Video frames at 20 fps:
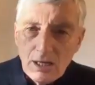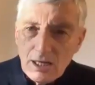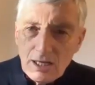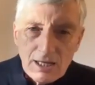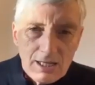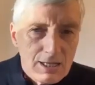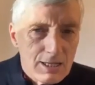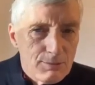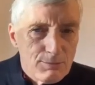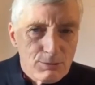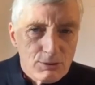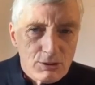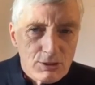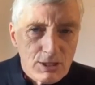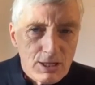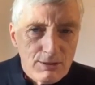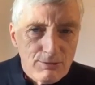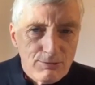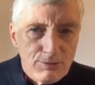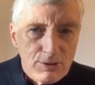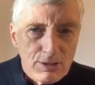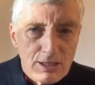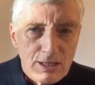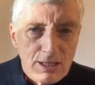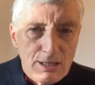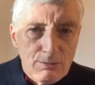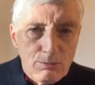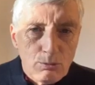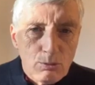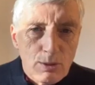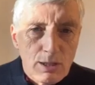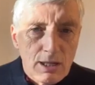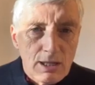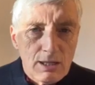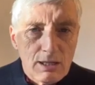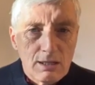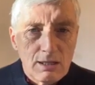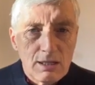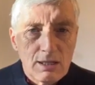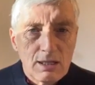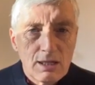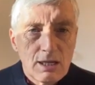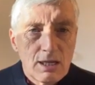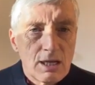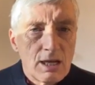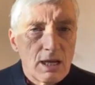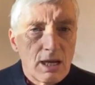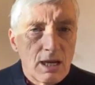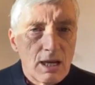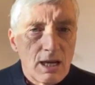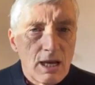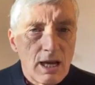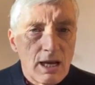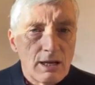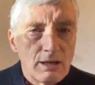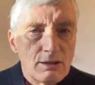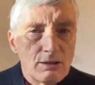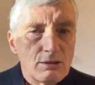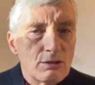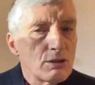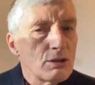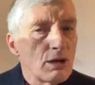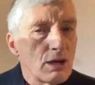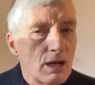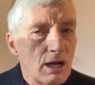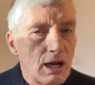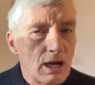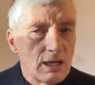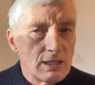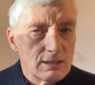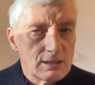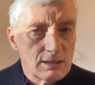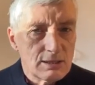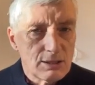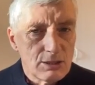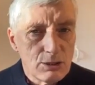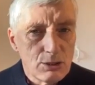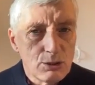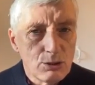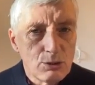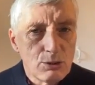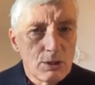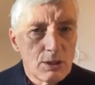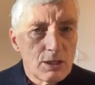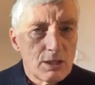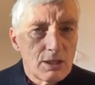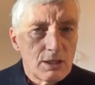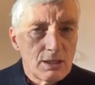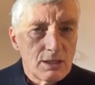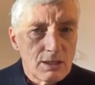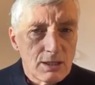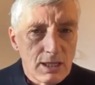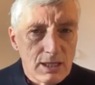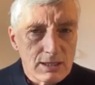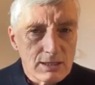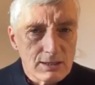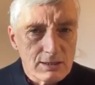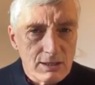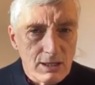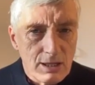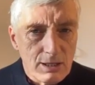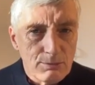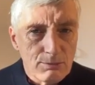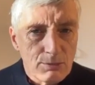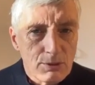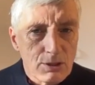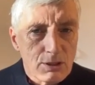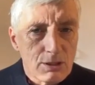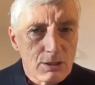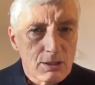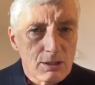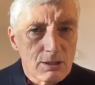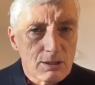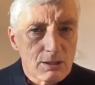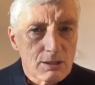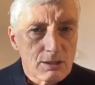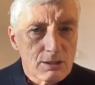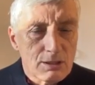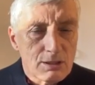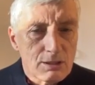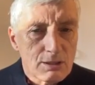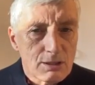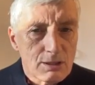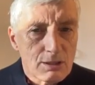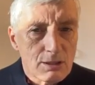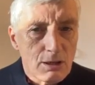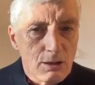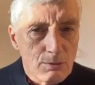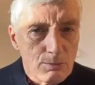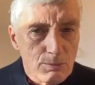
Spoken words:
keep safe and keep well. And I'll see you next time. God